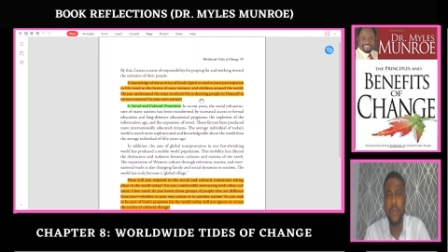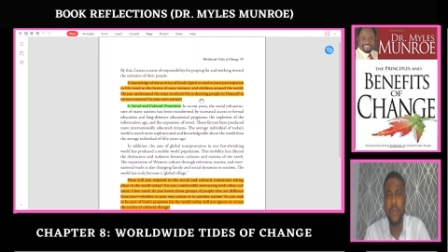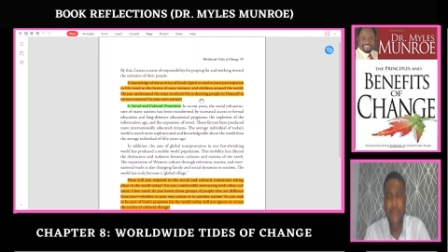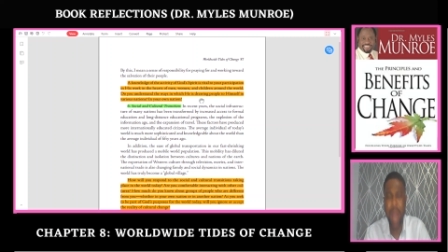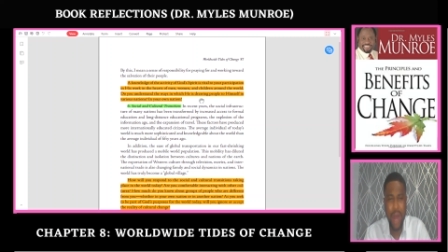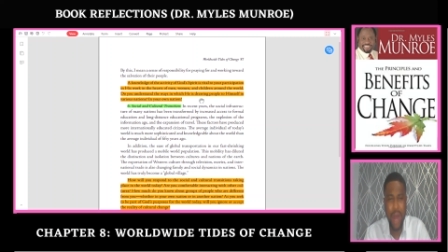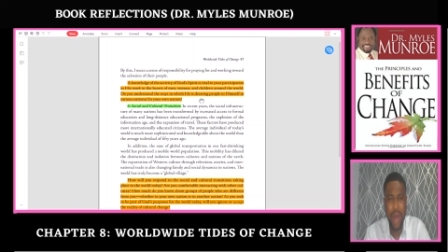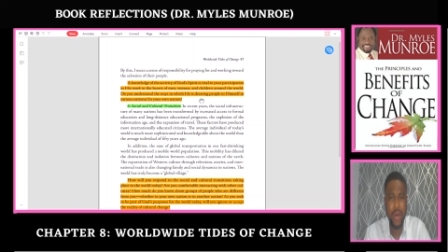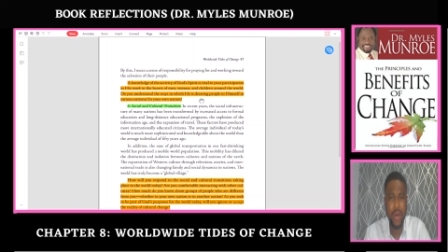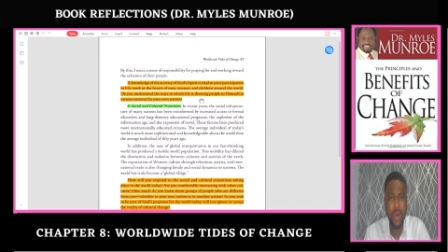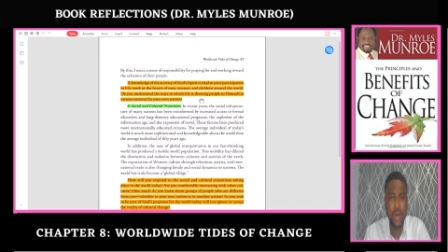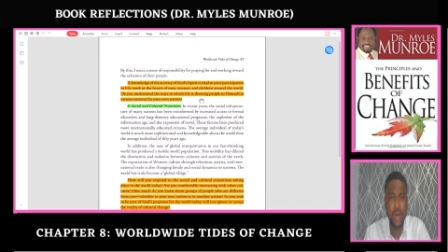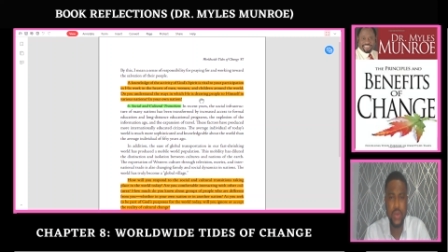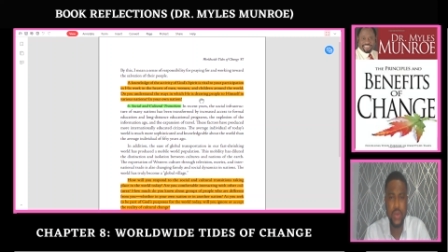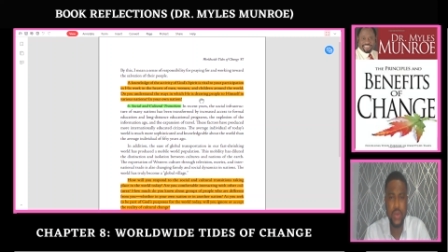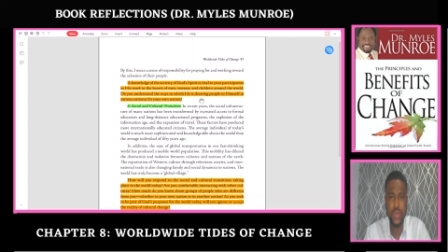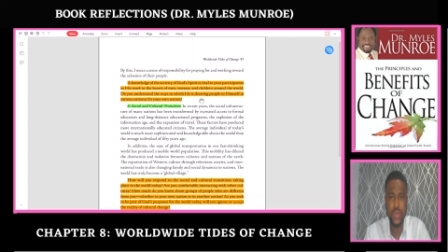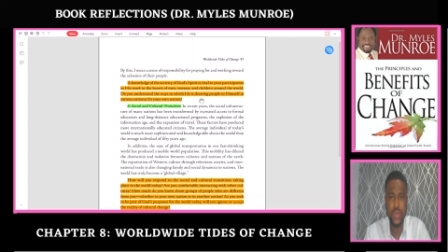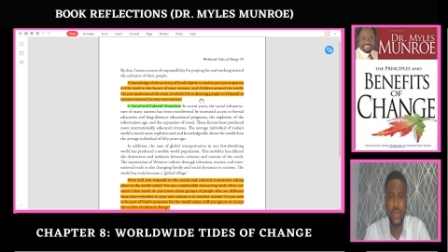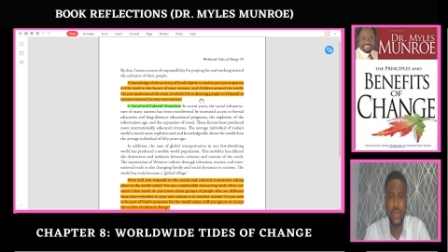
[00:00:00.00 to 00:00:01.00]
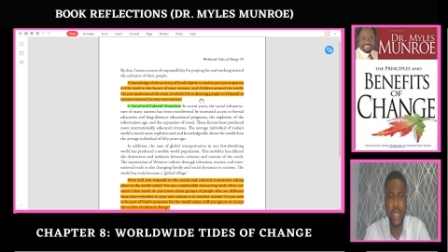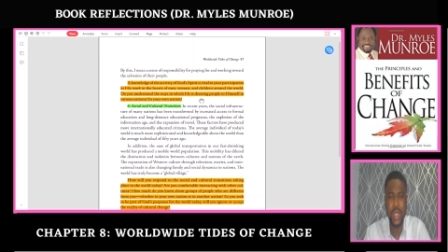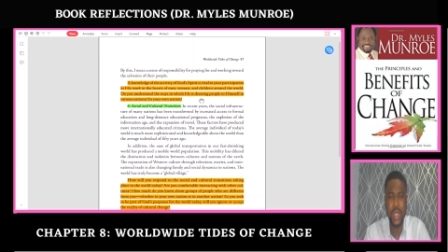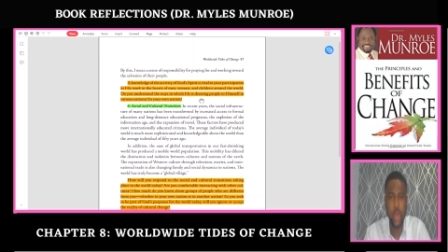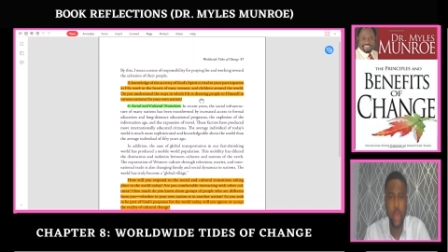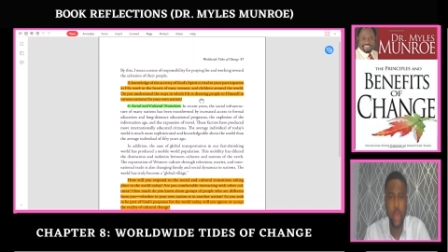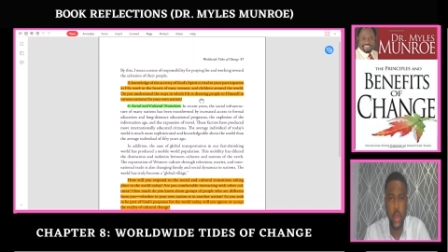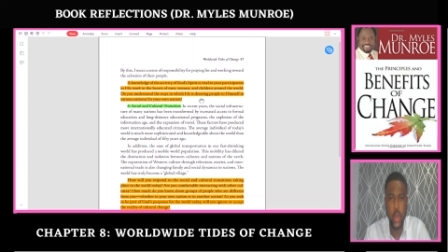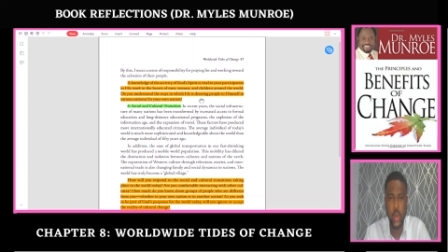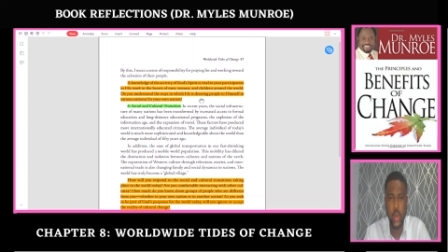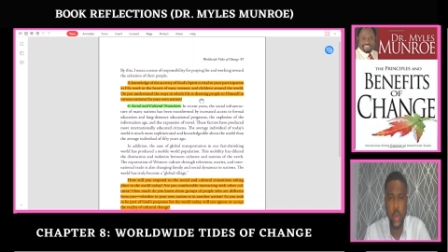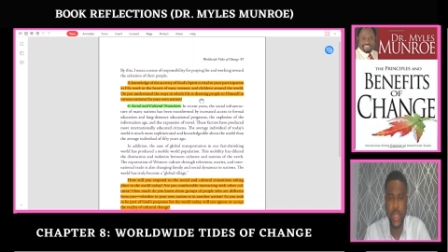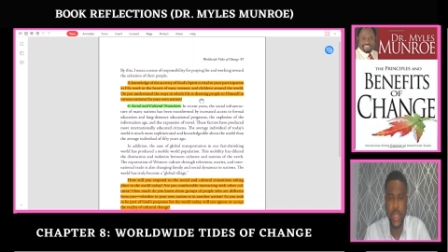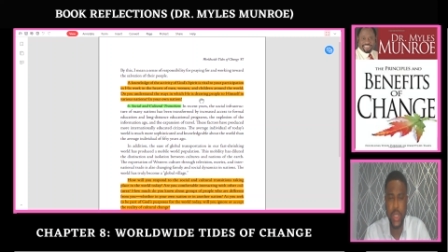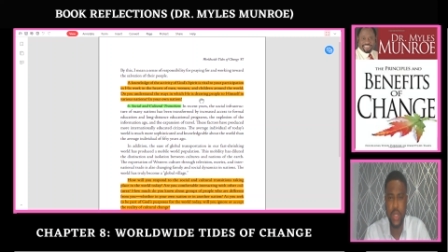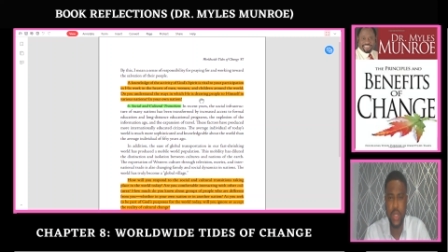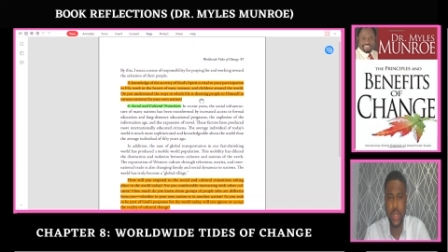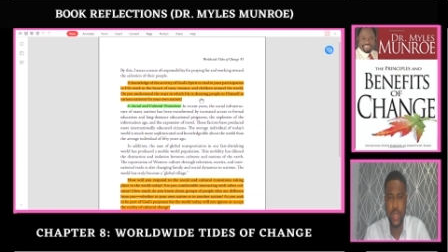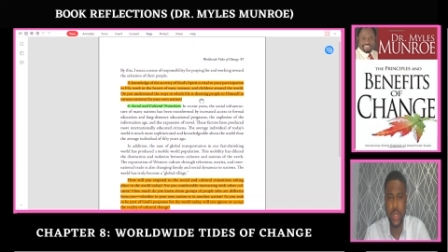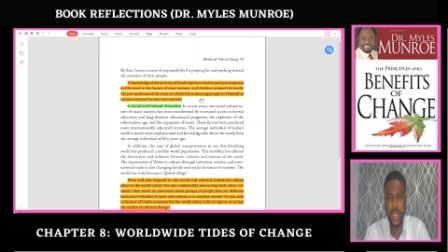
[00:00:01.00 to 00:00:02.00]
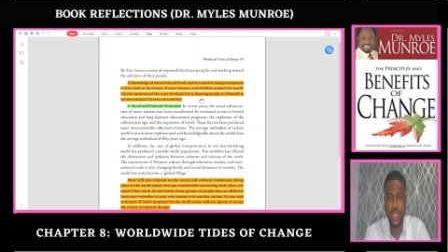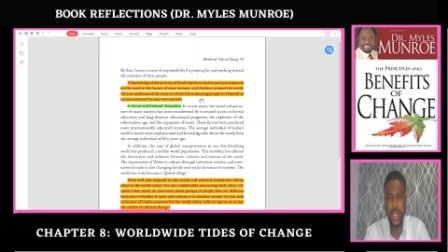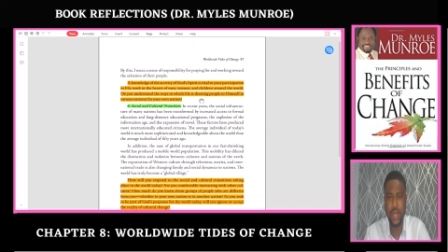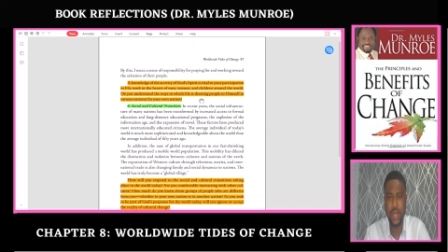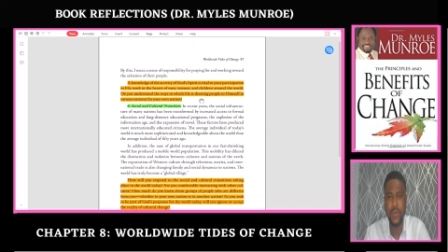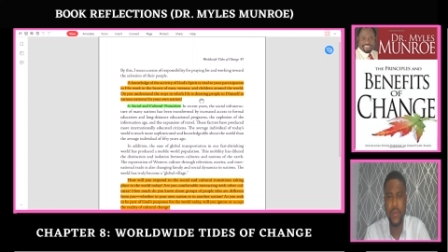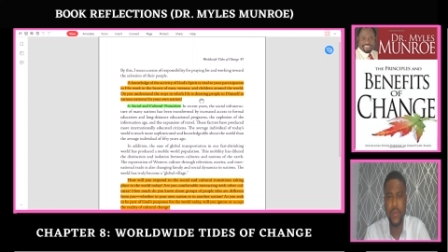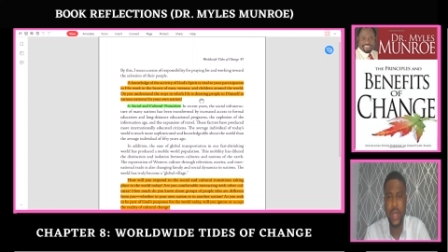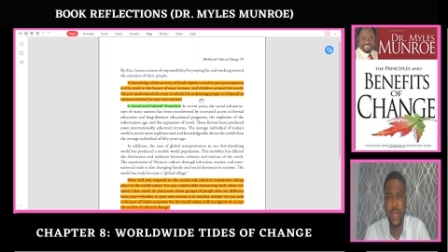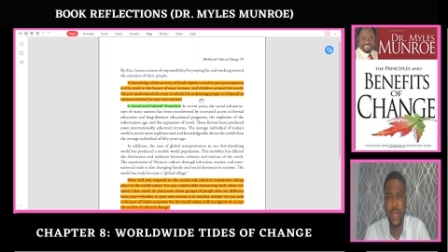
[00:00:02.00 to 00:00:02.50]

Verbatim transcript: around you, including yourself,